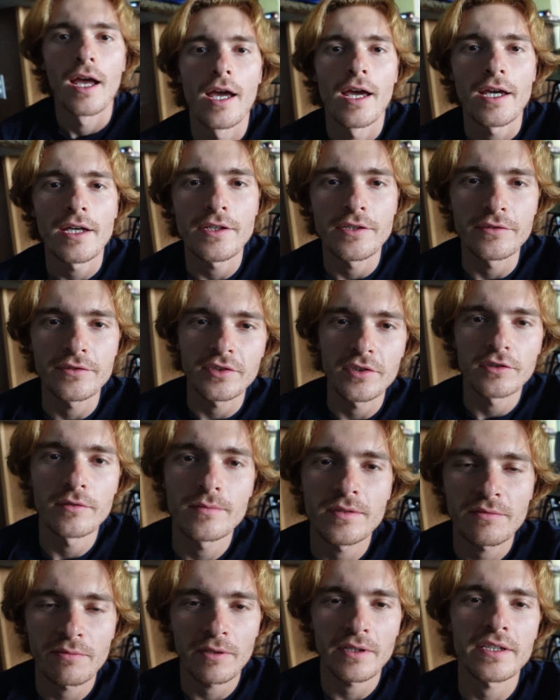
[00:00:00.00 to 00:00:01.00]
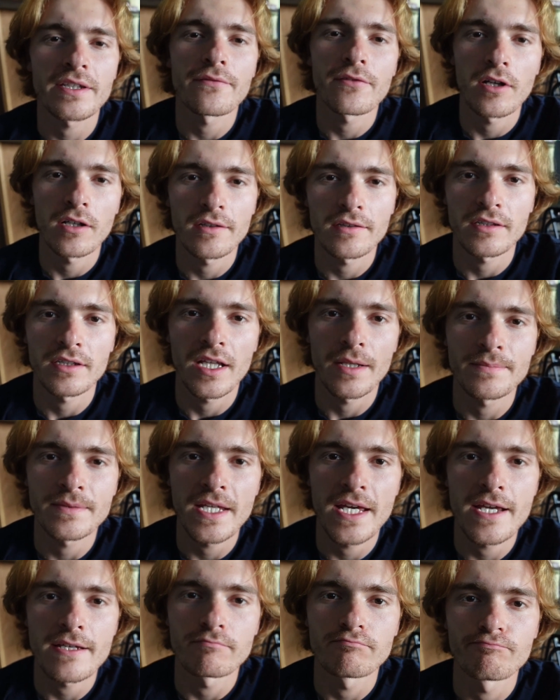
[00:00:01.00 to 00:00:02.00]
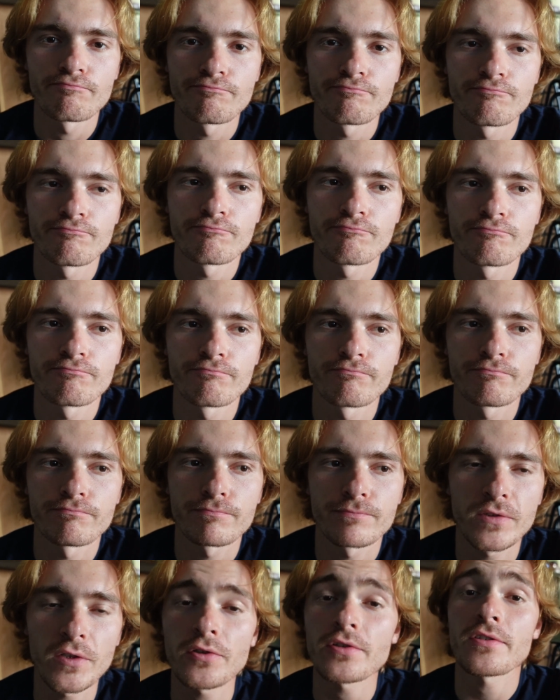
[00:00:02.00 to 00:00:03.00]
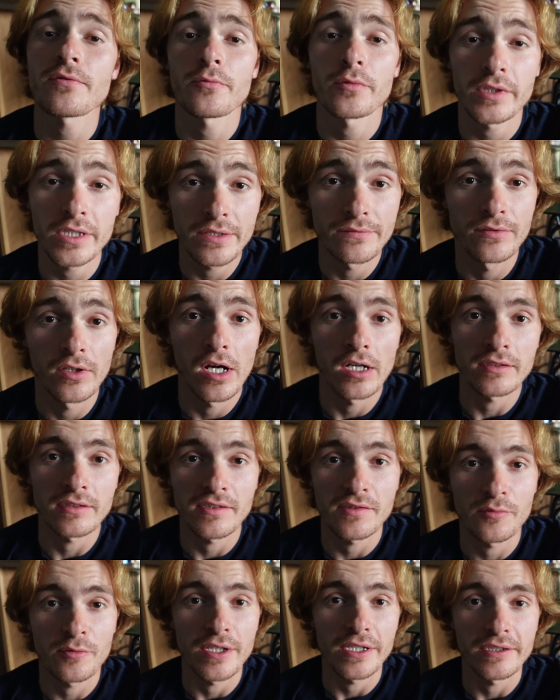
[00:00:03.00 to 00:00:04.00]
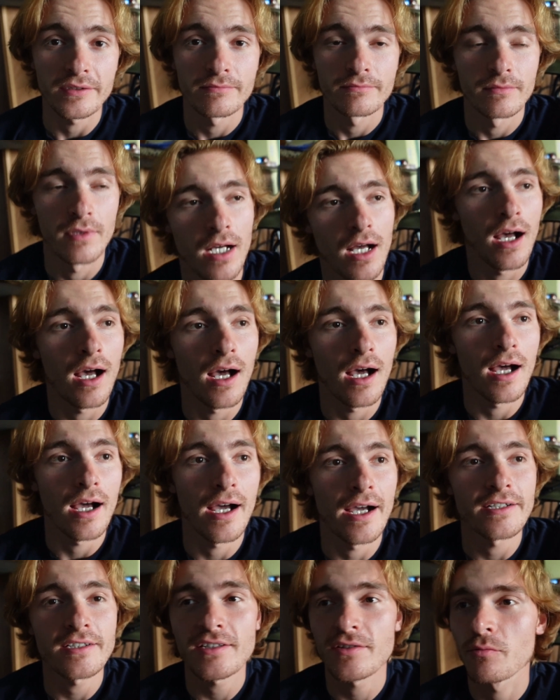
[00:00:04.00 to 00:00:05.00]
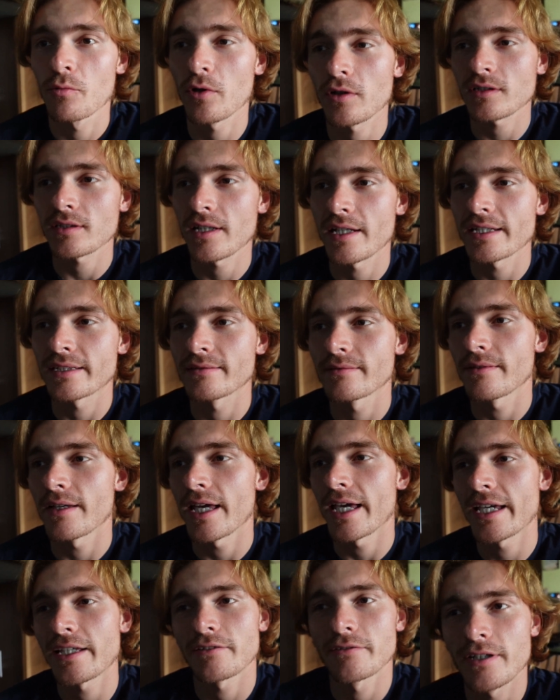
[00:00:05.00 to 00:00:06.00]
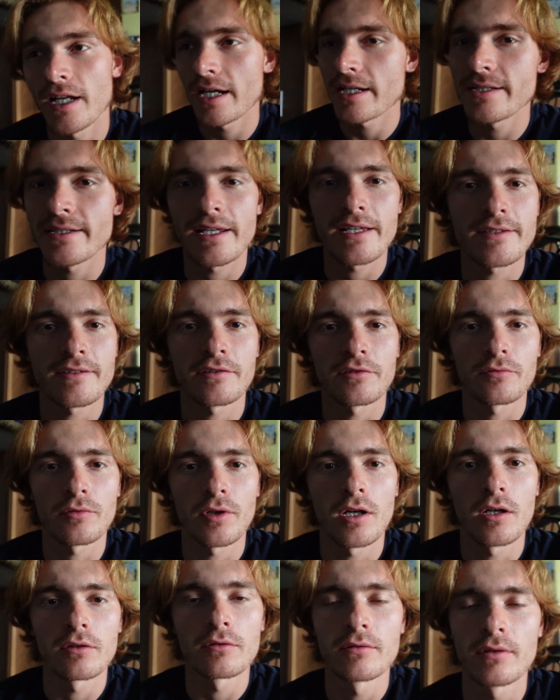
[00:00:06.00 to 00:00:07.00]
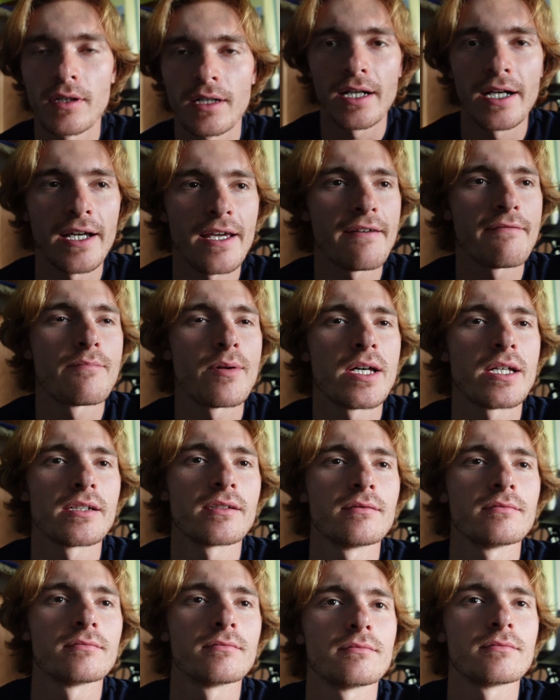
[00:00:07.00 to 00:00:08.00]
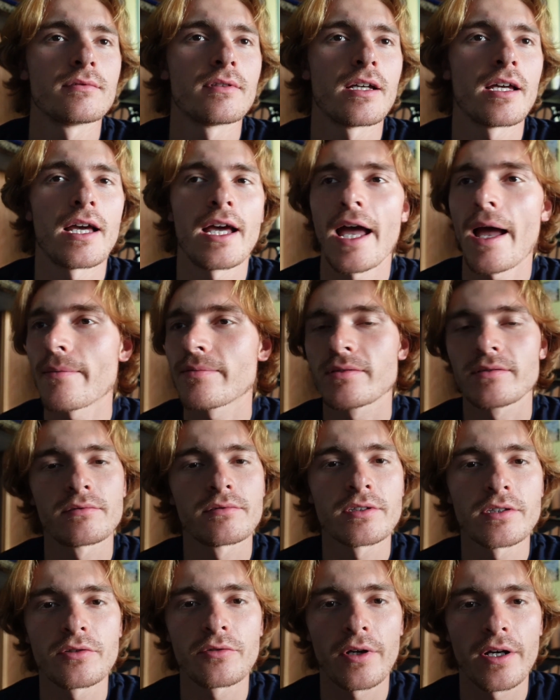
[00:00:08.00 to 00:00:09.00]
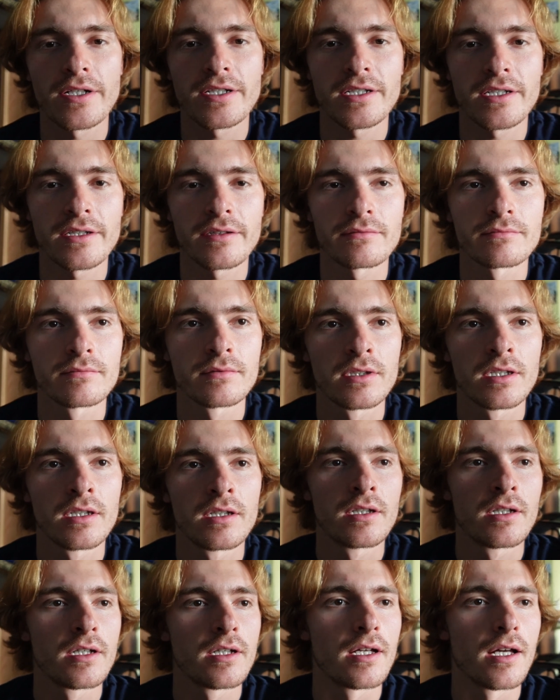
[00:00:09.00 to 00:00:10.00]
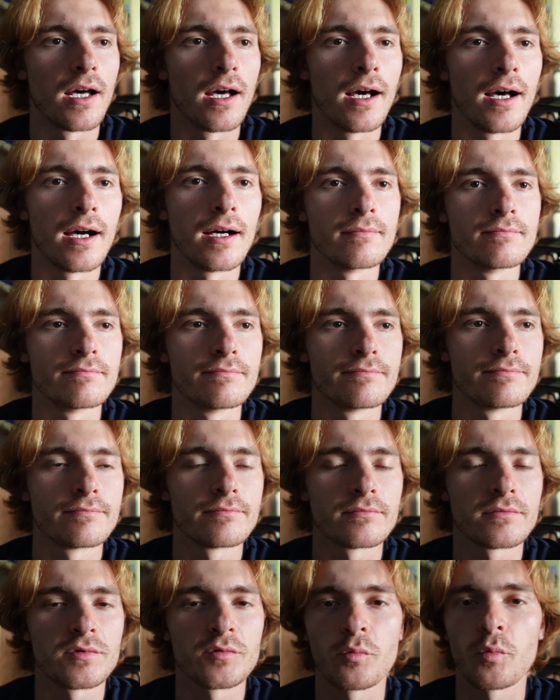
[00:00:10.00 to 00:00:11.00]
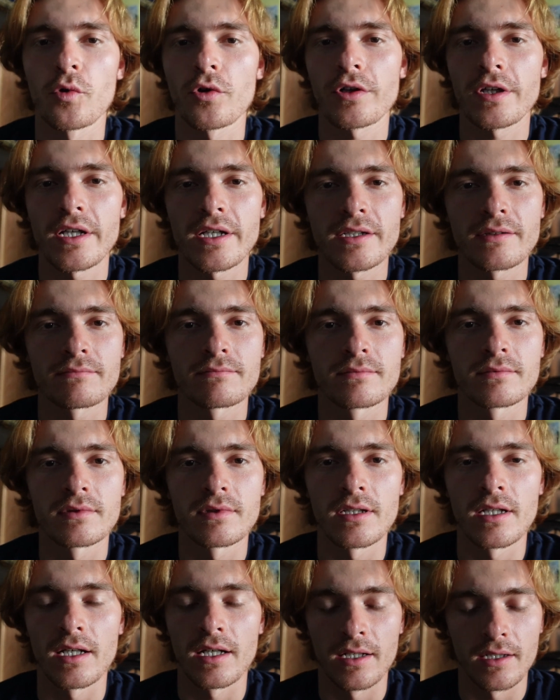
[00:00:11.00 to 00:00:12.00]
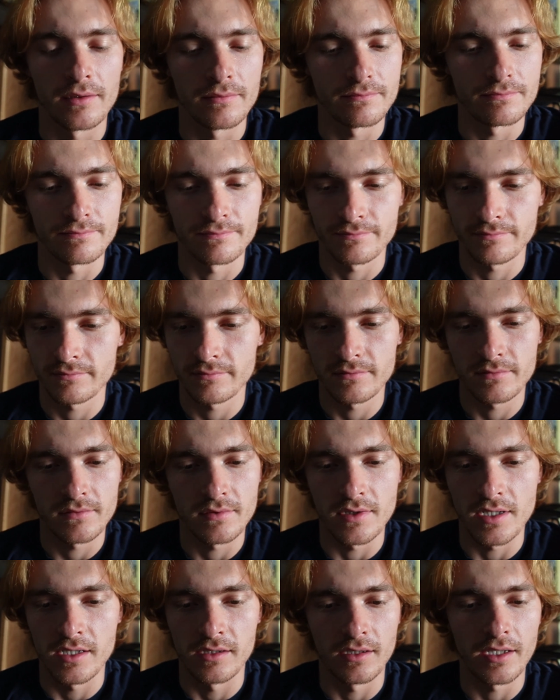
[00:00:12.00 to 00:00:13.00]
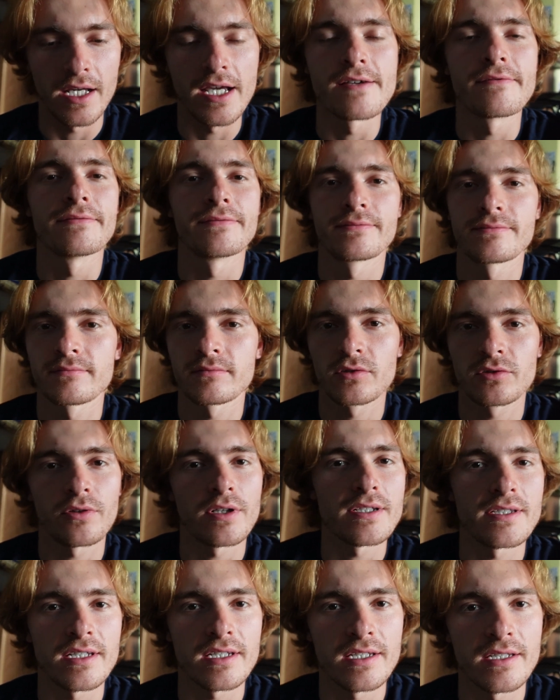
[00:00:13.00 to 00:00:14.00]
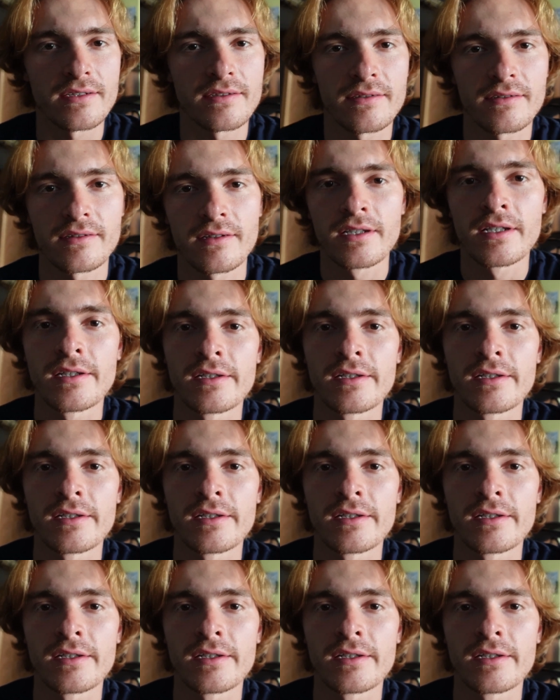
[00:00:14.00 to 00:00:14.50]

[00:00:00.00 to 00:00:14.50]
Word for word: Hey YouTube, just want to give you a little update. There isn't really a vlog this week. Uh, I just worked like eight or nine days in a row. I have been absolutely grinding, um, working um, life craziness.